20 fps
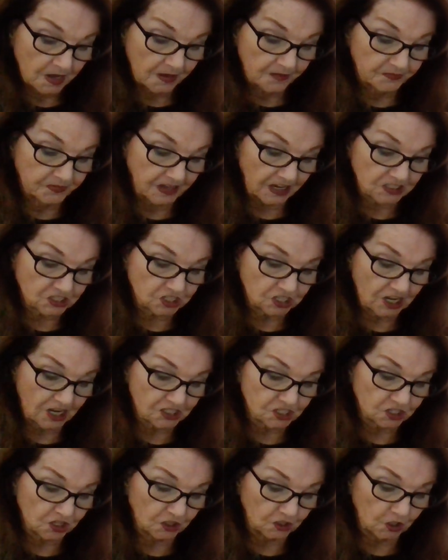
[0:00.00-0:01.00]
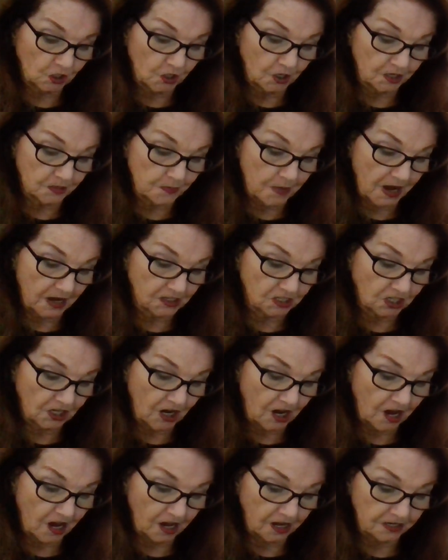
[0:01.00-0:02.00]
Thus says the Lord my
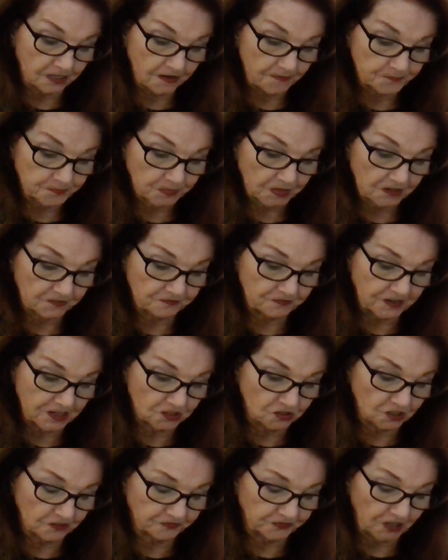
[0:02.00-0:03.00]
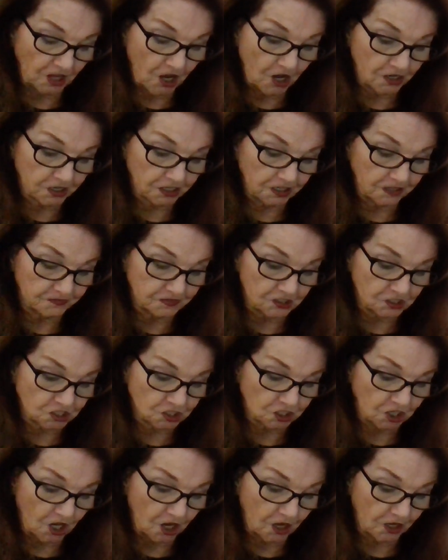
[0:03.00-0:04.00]
God, feed the flock of the
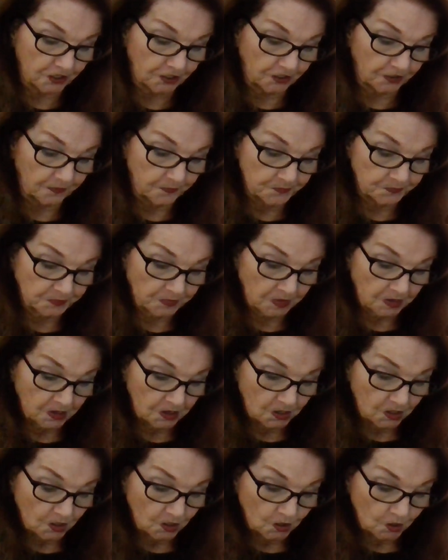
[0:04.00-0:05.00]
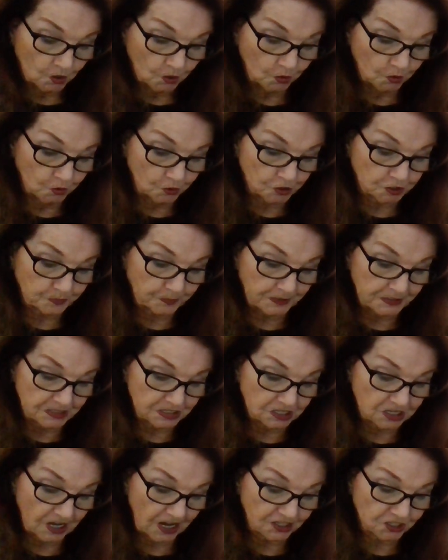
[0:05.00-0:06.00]
slaughter, whose
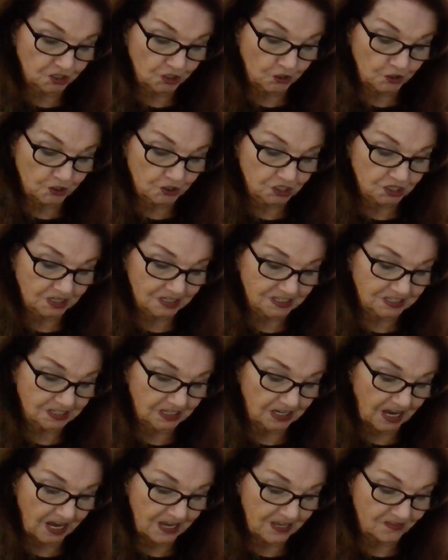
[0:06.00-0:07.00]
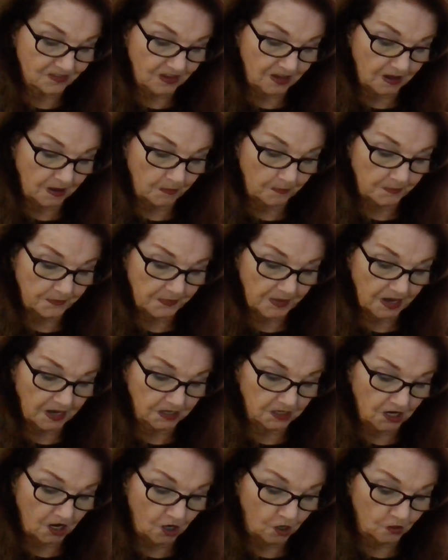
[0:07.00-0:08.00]
possessors slay them,
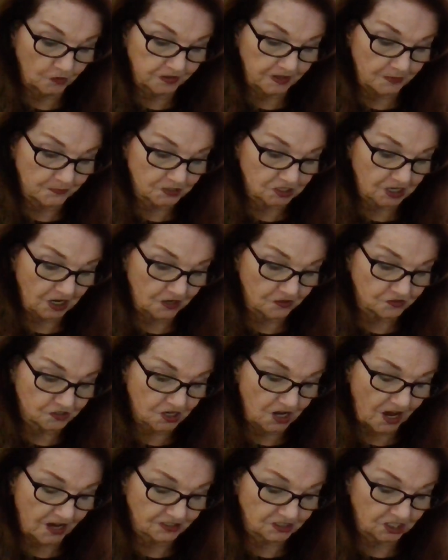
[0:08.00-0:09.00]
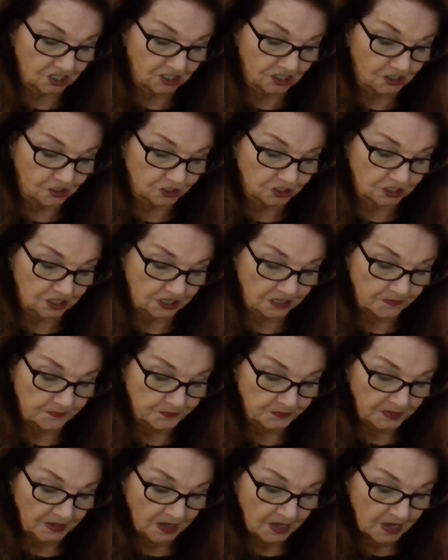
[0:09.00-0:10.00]
and hold themselves not guilty.
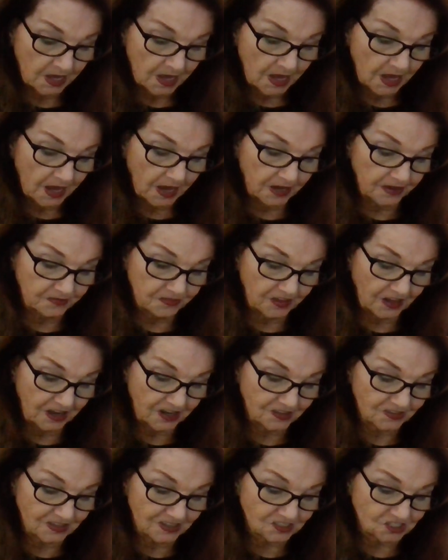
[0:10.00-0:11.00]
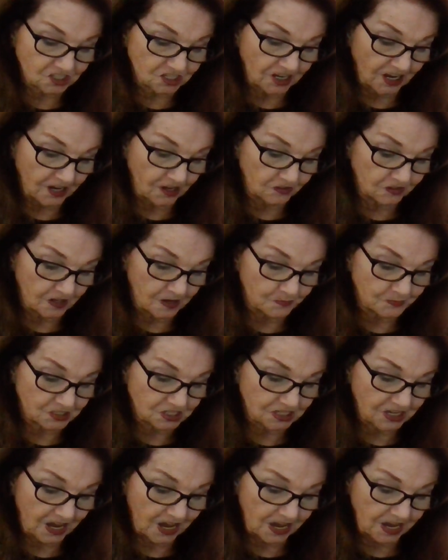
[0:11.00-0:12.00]
And they that sell them
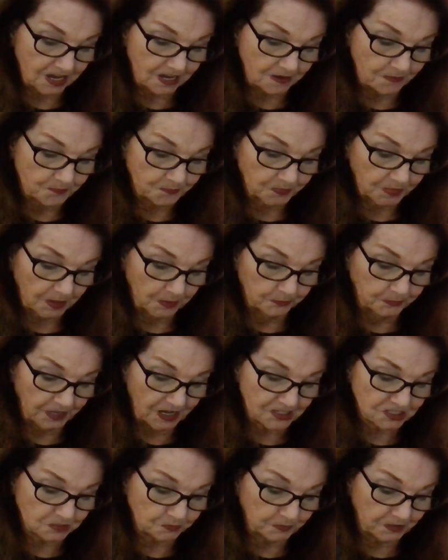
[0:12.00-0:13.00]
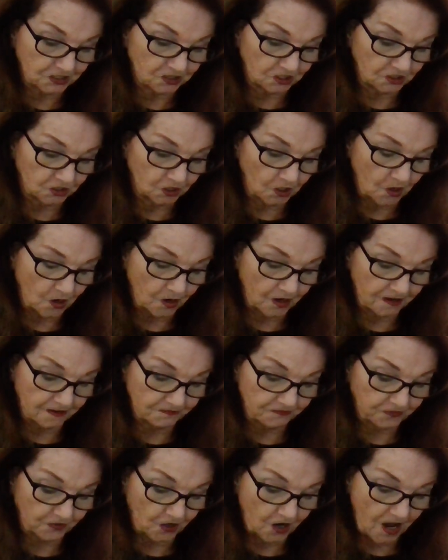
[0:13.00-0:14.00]
say, Blessed be the Lord,
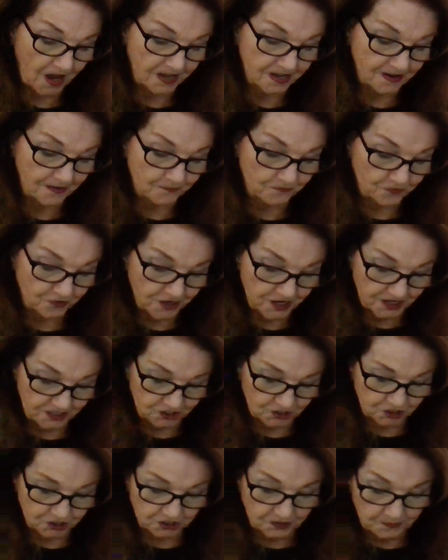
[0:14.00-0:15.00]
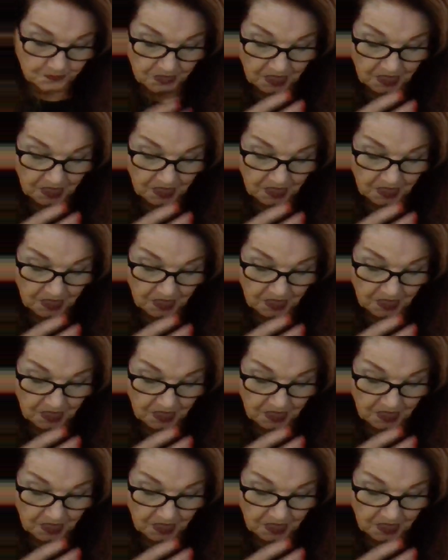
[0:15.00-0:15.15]
for I am rich.